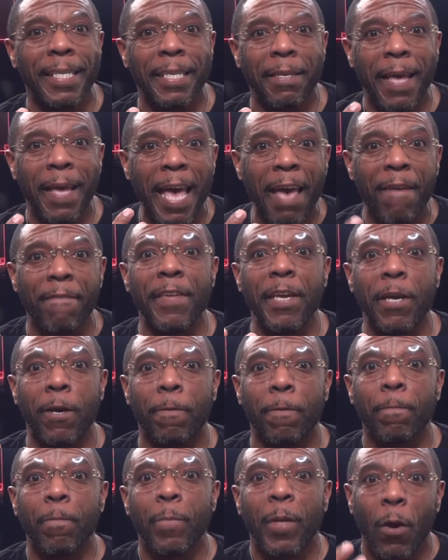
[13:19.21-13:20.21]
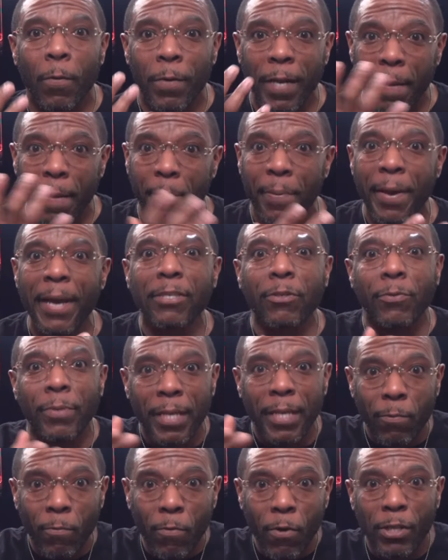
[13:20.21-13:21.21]
heavier on that picture
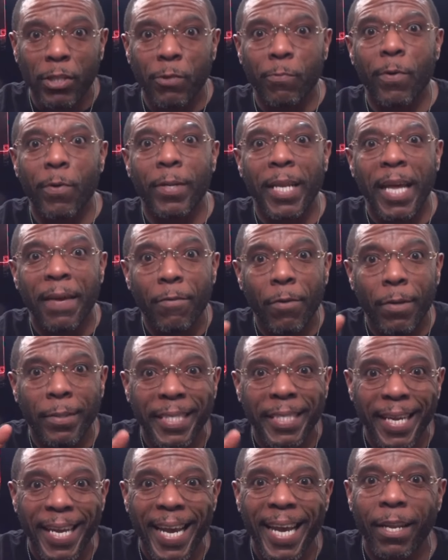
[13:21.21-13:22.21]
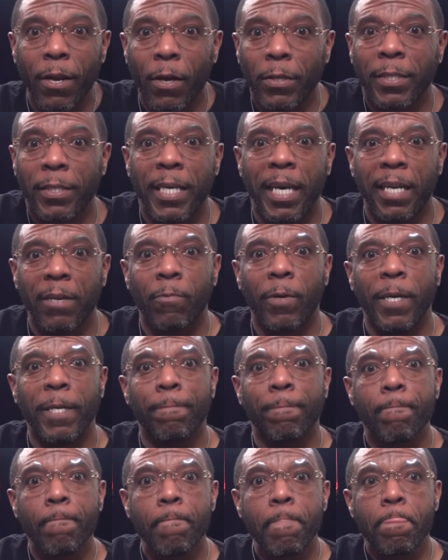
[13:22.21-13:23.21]
than it was in real life. You could tell he had lost a lot of weight.